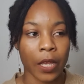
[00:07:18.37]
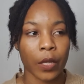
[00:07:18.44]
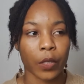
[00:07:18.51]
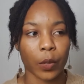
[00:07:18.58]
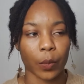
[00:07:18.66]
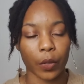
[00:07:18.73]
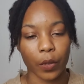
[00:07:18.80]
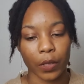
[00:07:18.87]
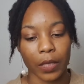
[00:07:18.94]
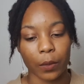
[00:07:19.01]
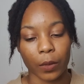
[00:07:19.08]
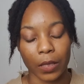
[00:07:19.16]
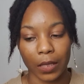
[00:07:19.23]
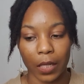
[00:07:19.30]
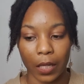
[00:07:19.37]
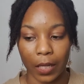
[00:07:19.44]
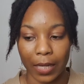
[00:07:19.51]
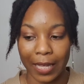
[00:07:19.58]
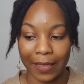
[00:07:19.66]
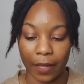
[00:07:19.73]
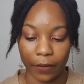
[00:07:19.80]
So because I was still
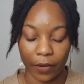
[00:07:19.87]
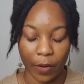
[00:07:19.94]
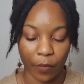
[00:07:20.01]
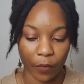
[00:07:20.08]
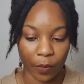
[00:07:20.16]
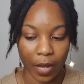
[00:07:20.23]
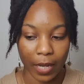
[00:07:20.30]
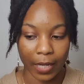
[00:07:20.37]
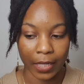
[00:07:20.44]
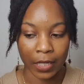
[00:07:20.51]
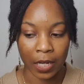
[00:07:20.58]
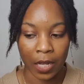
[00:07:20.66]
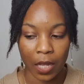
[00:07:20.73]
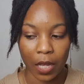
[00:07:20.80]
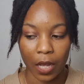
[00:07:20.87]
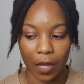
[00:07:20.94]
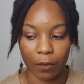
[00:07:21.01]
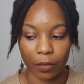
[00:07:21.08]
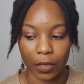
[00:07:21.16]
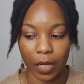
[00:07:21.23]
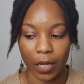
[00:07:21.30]
in that frame of mind, I
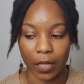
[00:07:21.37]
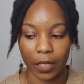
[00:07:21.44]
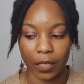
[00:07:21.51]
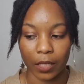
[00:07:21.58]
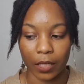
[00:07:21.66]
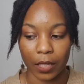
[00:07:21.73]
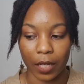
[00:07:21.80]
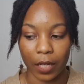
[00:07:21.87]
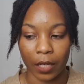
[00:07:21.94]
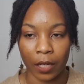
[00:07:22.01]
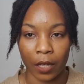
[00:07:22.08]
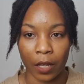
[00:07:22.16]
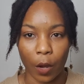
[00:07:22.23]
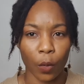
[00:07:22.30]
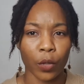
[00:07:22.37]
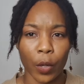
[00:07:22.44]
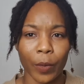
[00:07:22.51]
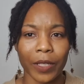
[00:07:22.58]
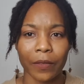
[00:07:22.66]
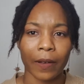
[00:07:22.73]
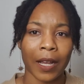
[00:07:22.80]
was kind of just like, oh no,
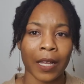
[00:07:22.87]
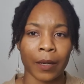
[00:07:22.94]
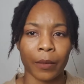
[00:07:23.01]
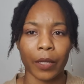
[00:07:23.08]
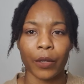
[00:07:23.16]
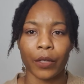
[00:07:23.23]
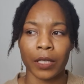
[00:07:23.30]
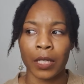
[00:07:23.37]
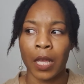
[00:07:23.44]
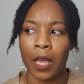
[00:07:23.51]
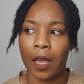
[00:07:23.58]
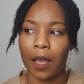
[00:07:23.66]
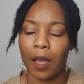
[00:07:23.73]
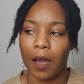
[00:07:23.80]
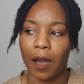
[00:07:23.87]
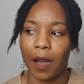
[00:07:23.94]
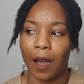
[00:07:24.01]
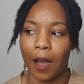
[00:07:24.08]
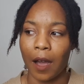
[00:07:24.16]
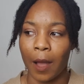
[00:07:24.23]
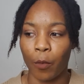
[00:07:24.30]
it's fine because
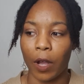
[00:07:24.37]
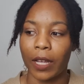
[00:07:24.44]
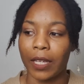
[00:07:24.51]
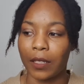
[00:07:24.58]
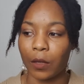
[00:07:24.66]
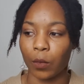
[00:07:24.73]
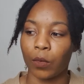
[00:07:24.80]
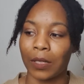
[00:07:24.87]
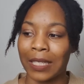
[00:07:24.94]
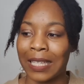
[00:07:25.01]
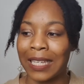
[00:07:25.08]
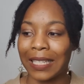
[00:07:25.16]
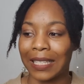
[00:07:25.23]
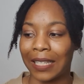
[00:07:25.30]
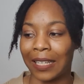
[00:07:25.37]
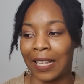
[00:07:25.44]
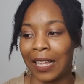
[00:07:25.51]
I'm working towards this and